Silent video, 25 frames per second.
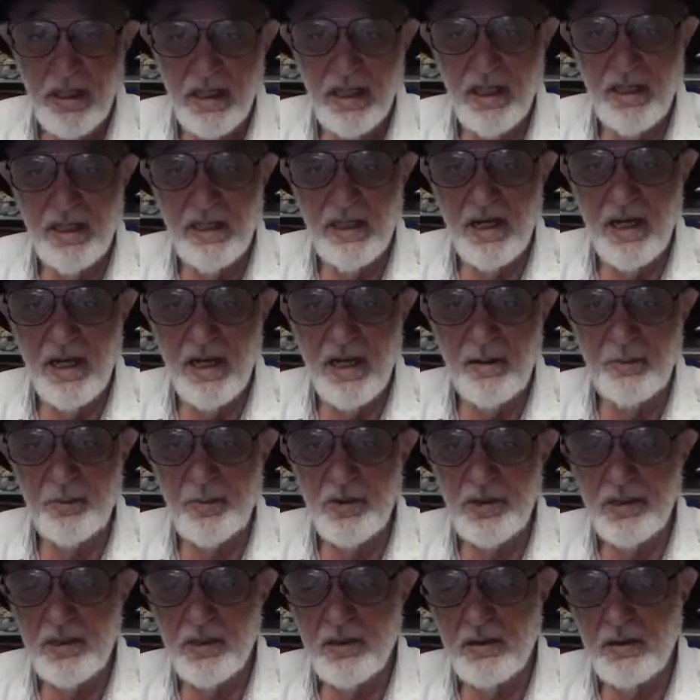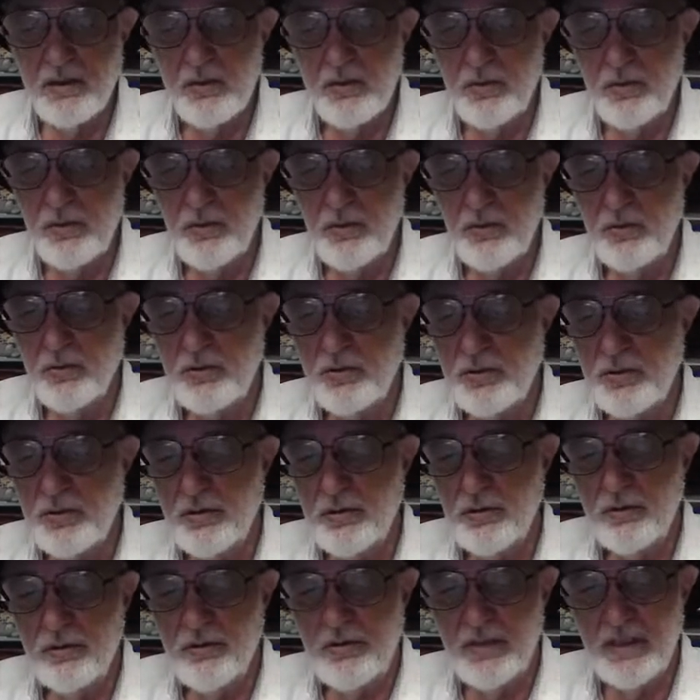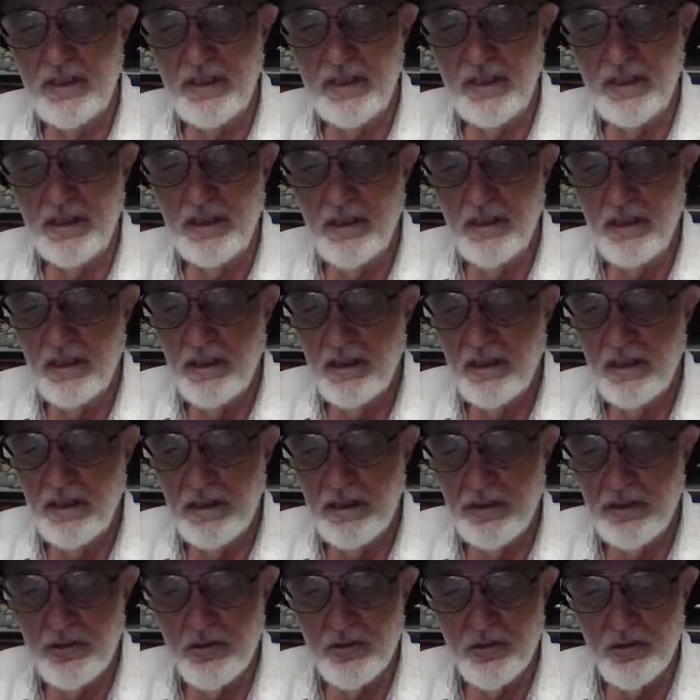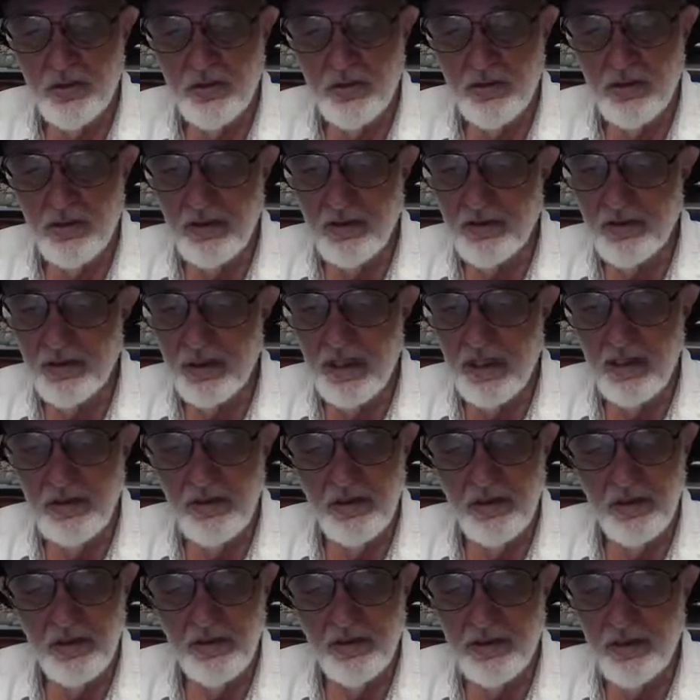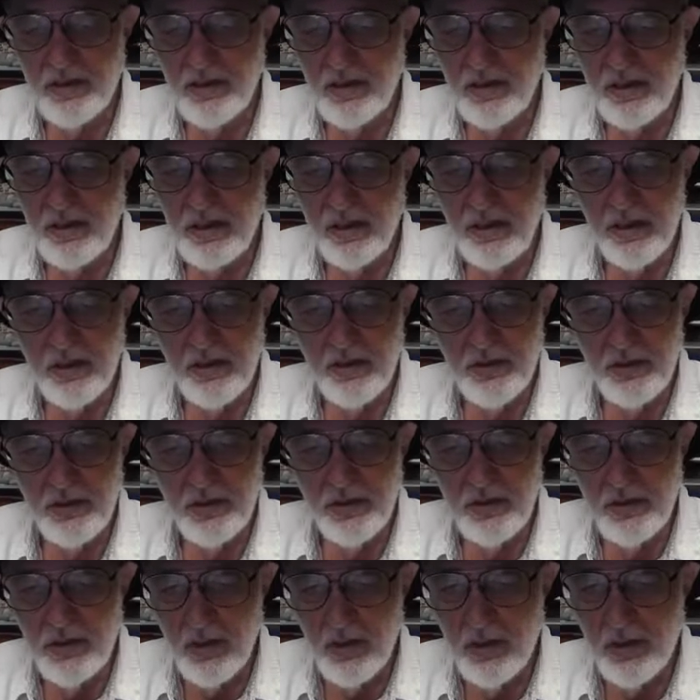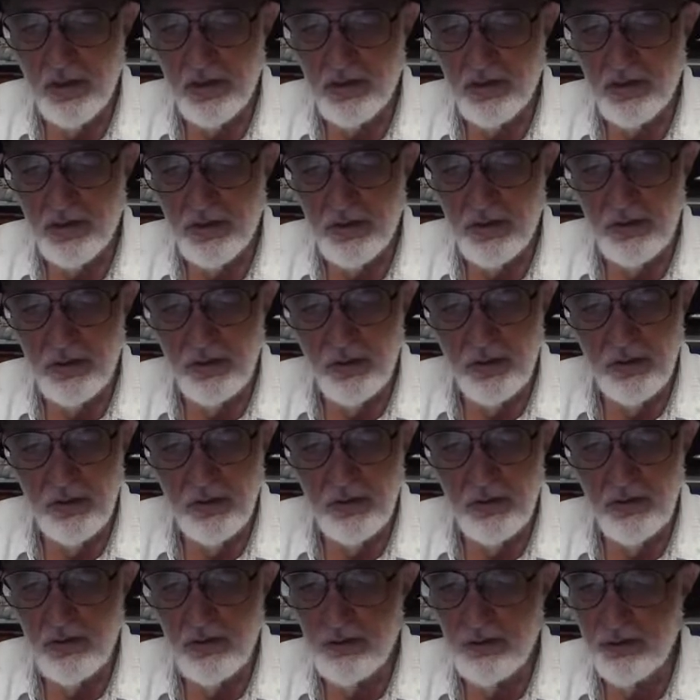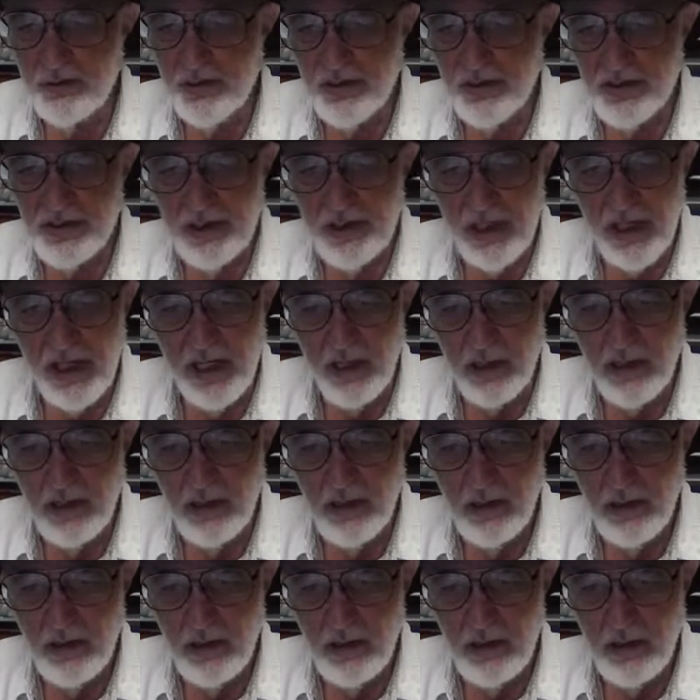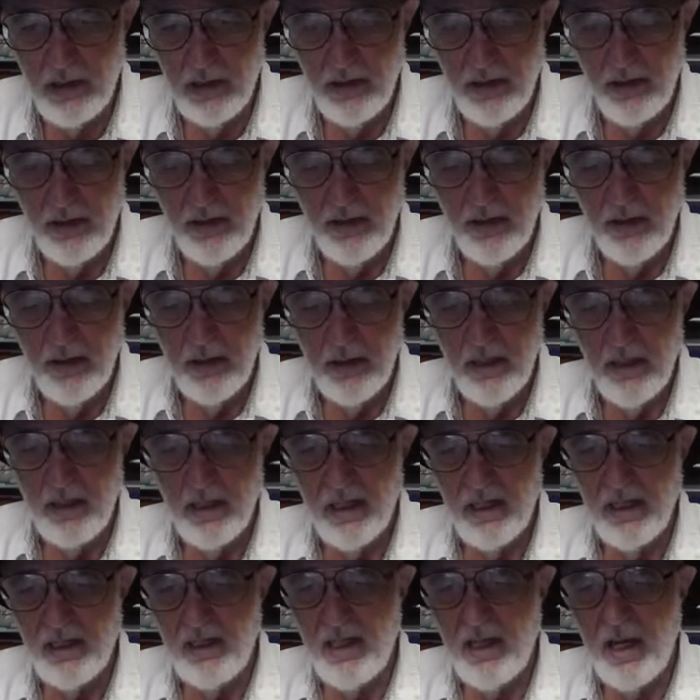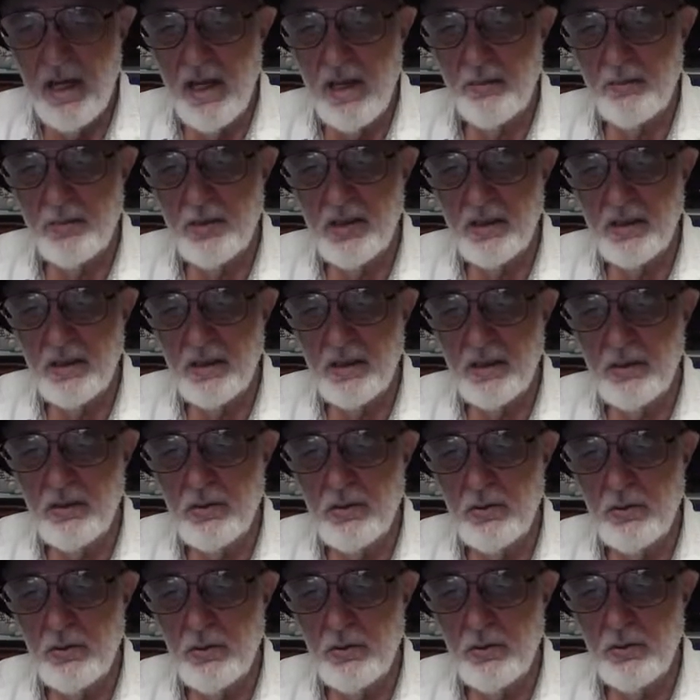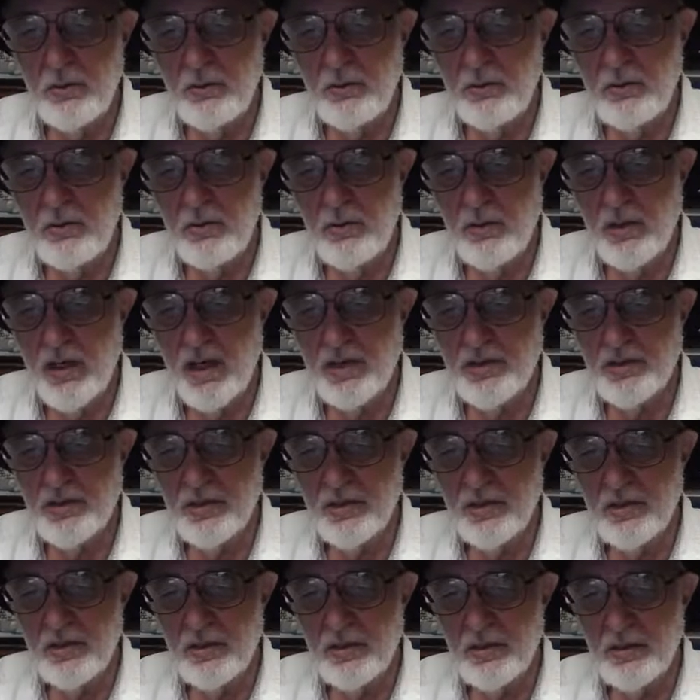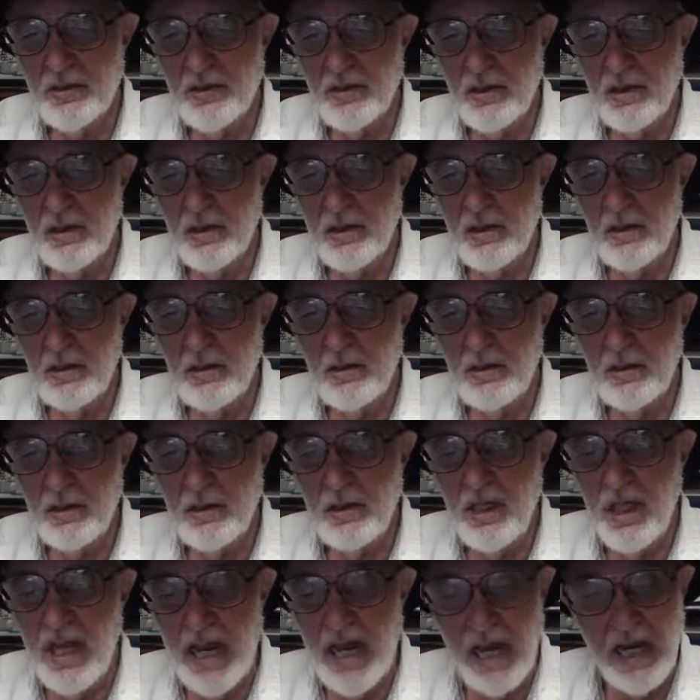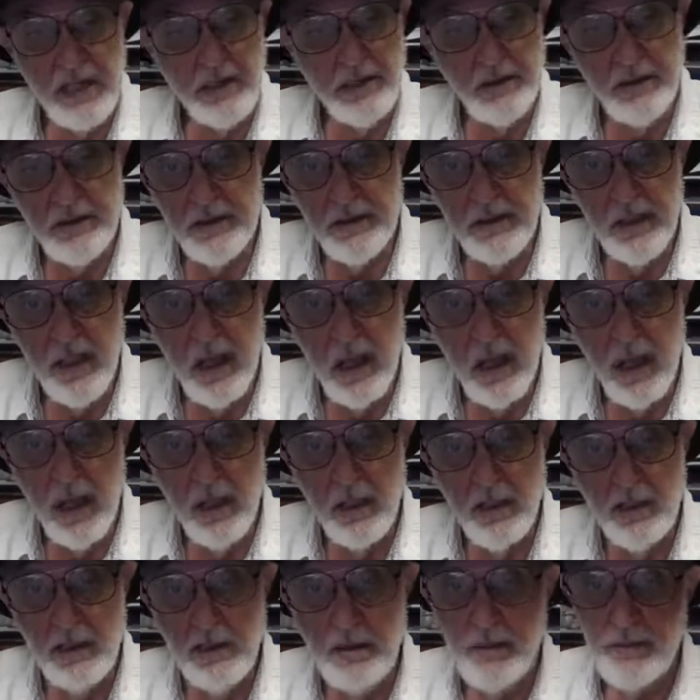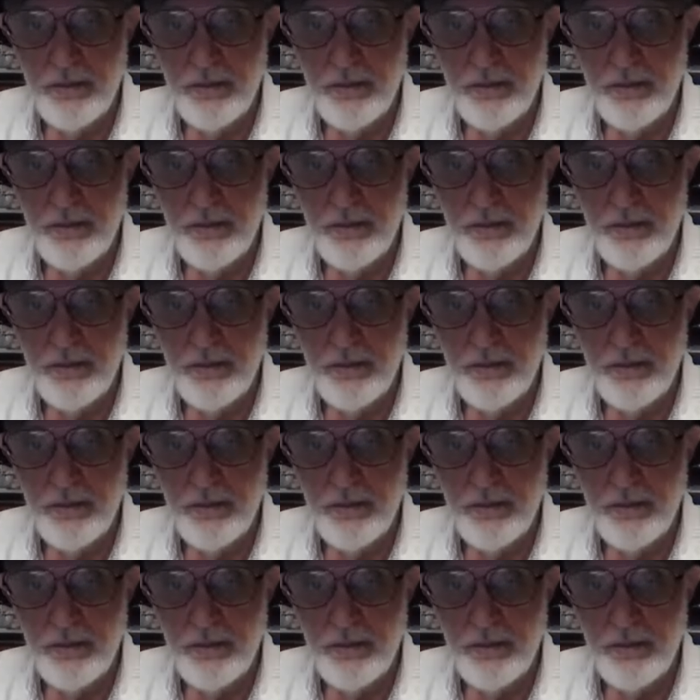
an applicant who to the insurance agency is just too slick, an applicant who dresses in gang style,